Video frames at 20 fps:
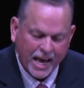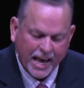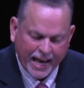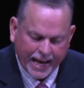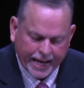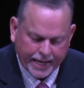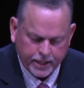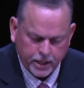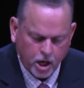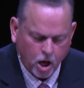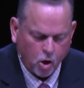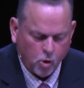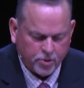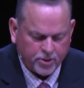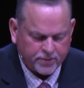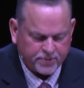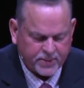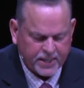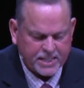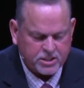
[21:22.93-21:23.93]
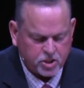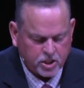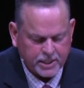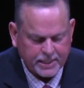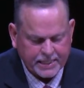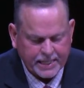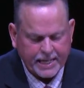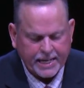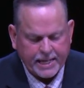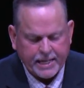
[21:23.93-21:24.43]
and know that this
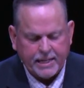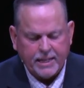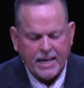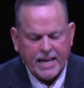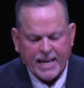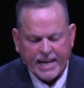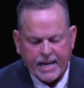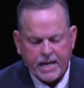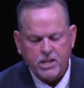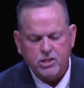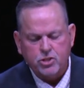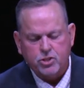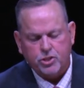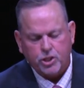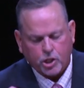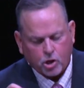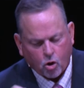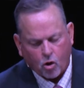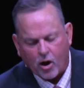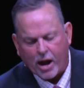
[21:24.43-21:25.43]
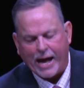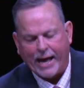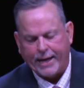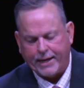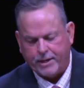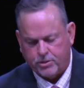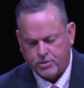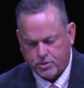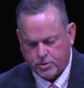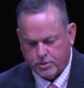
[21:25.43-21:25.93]
indeed is the
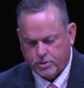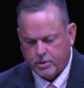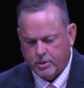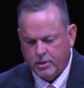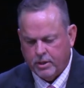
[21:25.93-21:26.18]
Christ,